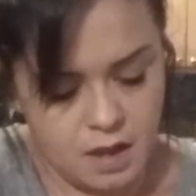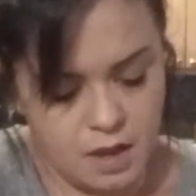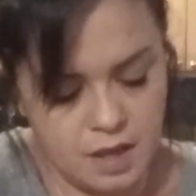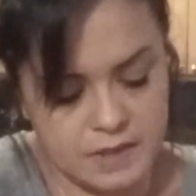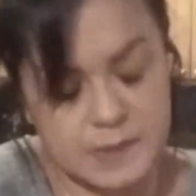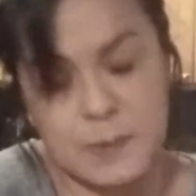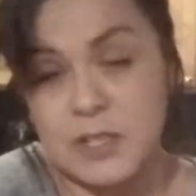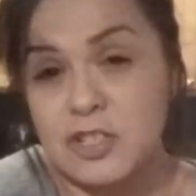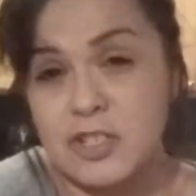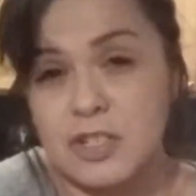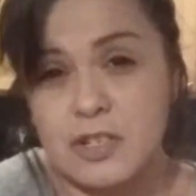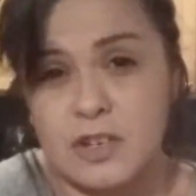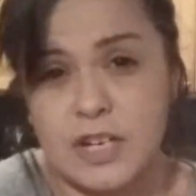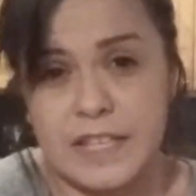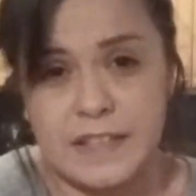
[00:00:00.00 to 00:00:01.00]

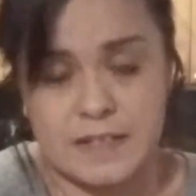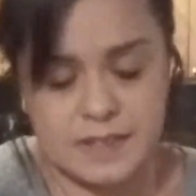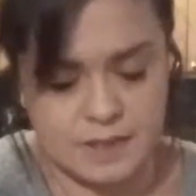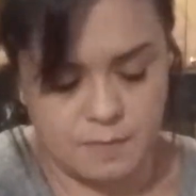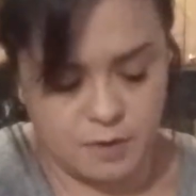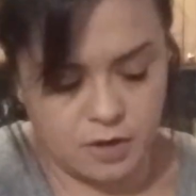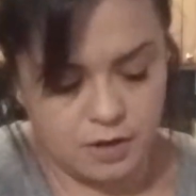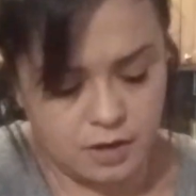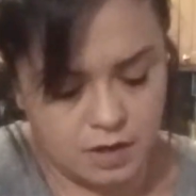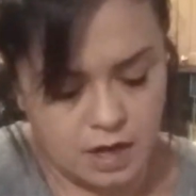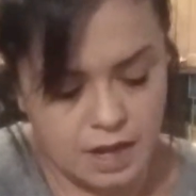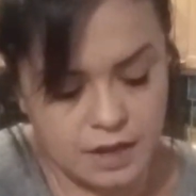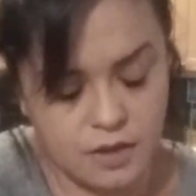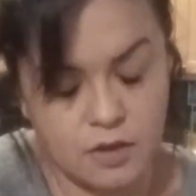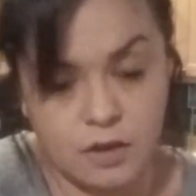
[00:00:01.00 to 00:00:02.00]
Especially during the summer.
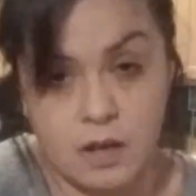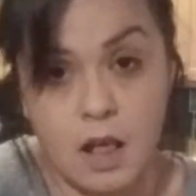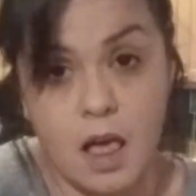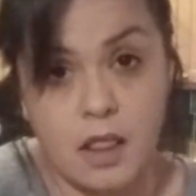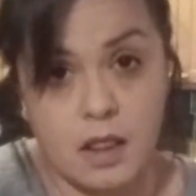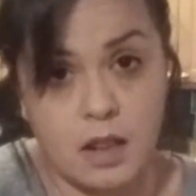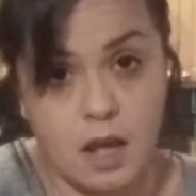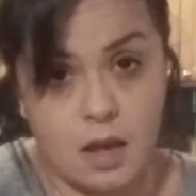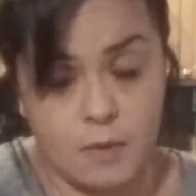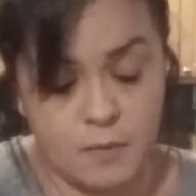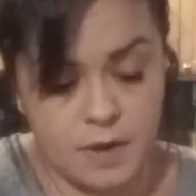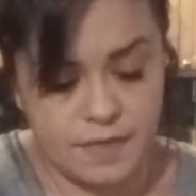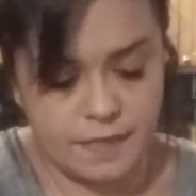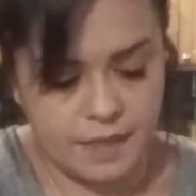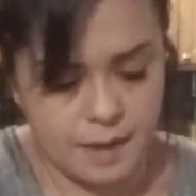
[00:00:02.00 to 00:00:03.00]
I cook a lot
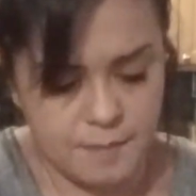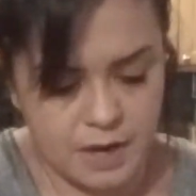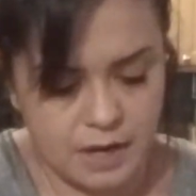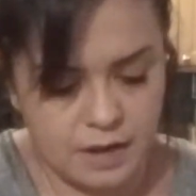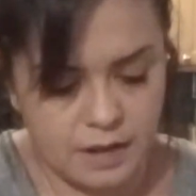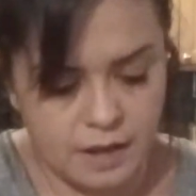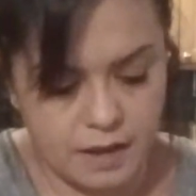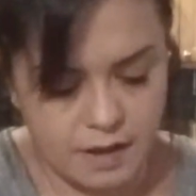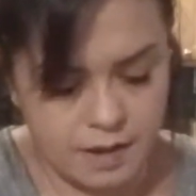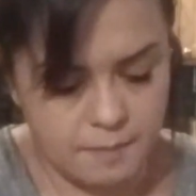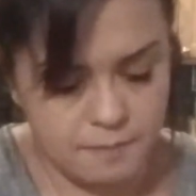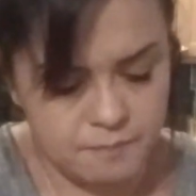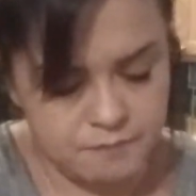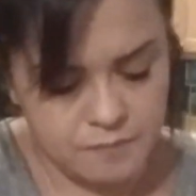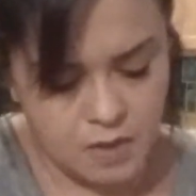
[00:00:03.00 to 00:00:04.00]
with lemon and
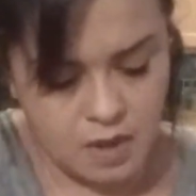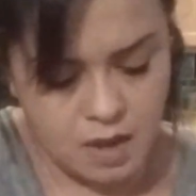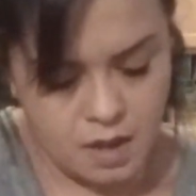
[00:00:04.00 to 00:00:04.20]
lime.